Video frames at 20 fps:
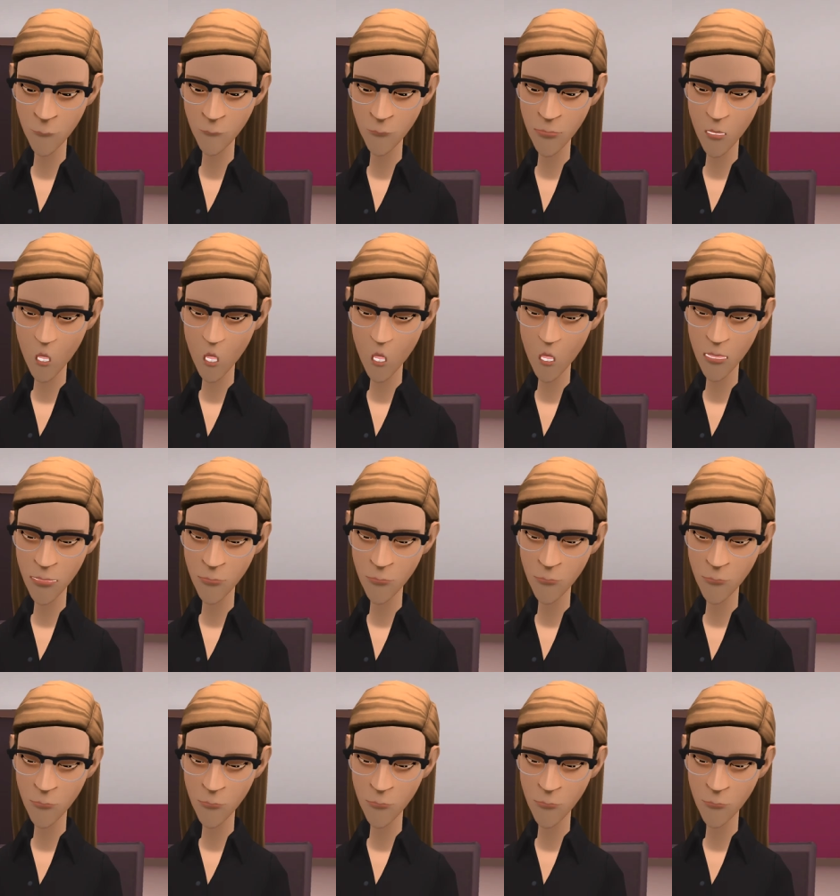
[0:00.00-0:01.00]
Sure.
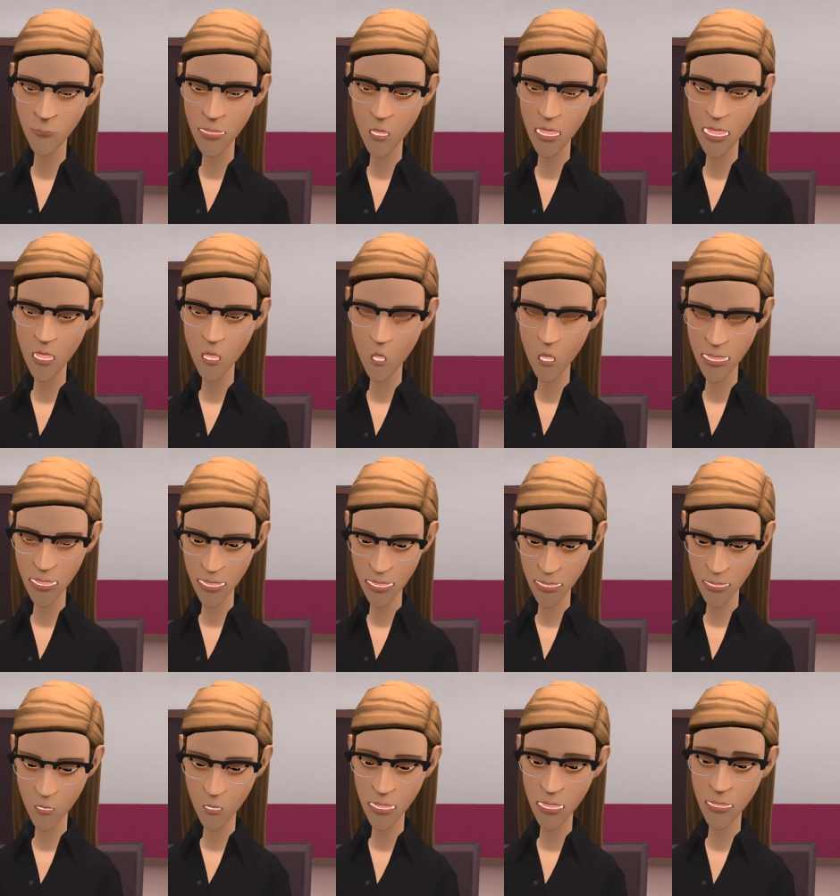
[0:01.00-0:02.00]
How are
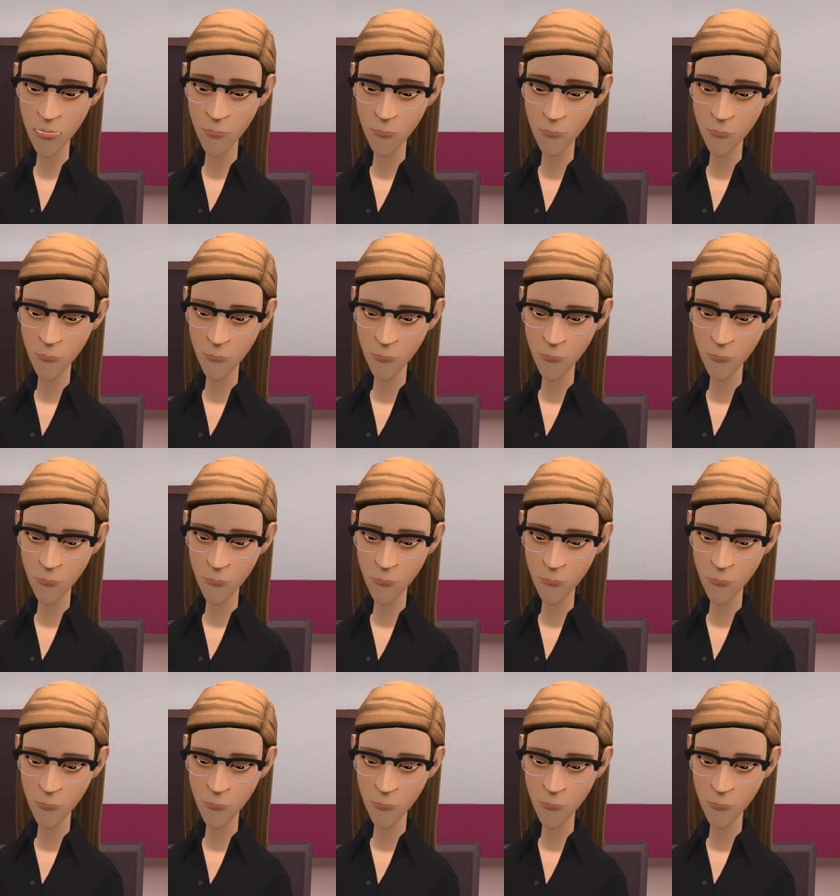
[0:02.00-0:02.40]
things going?